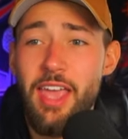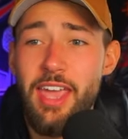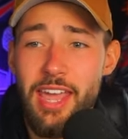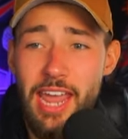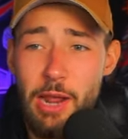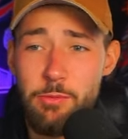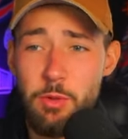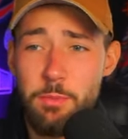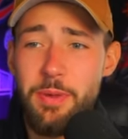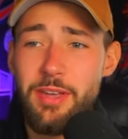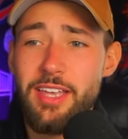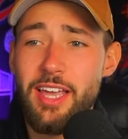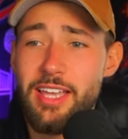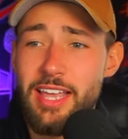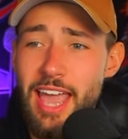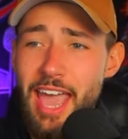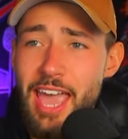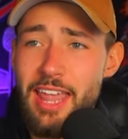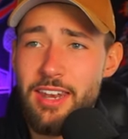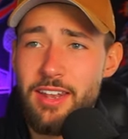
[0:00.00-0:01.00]
And we pick
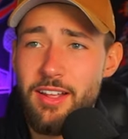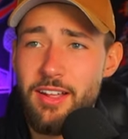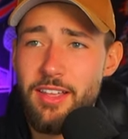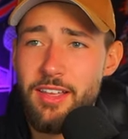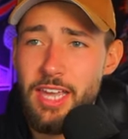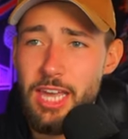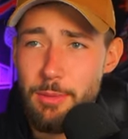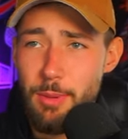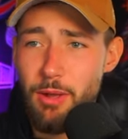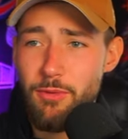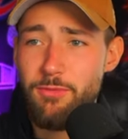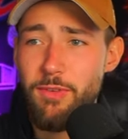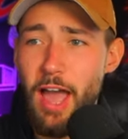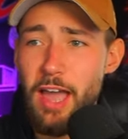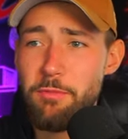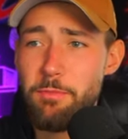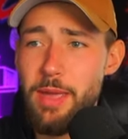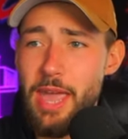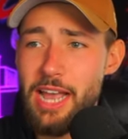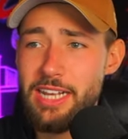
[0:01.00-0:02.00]
again in about
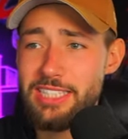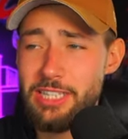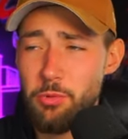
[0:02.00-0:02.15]
five picks,